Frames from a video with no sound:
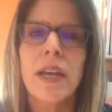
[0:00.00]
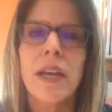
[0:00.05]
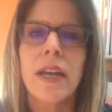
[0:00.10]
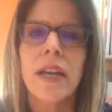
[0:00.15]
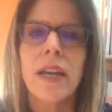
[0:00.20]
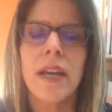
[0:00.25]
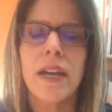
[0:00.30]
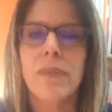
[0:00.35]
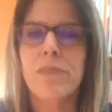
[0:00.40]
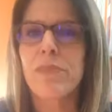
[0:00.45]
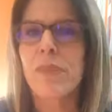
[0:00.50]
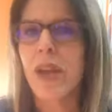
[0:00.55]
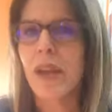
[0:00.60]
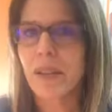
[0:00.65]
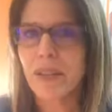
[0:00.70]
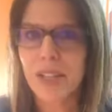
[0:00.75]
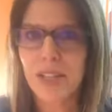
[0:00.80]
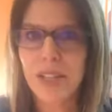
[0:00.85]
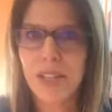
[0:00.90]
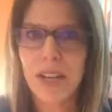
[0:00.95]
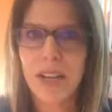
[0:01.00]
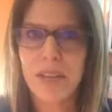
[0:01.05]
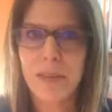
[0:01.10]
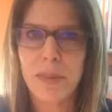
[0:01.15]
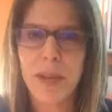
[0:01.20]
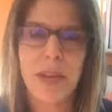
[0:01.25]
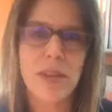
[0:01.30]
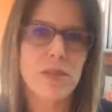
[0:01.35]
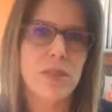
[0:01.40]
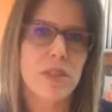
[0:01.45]
I'm gonna talk
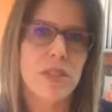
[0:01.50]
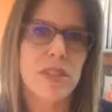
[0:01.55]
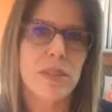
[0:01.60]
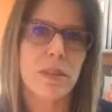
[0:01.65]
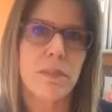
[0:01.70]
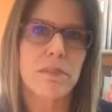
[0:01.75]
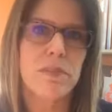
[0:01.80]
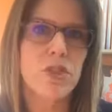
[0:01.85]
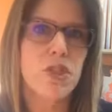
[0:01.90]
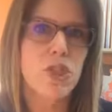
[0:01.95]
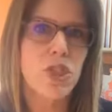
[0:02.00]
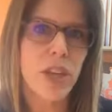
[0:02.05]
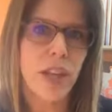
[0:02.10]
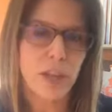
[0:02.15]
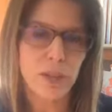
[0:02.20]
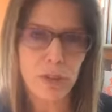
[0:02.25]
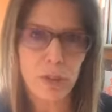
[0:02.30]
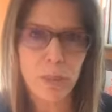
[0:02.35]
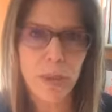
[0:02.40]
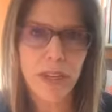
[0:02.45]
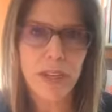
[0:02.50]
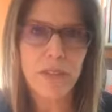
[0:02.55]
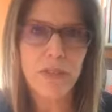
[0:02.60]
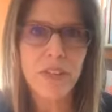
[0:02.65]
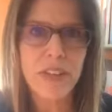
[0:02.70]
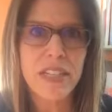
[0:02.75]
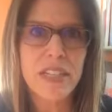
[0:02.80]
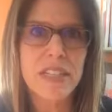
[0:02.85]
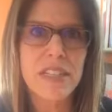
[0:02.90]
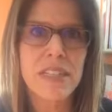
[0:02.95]
about just some general
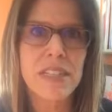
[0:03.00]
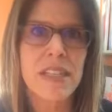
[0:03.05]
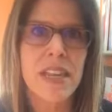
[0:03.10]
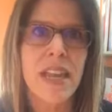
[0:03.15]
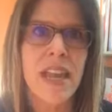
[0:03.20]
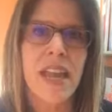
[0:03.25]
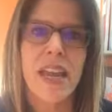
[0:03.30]
benefits,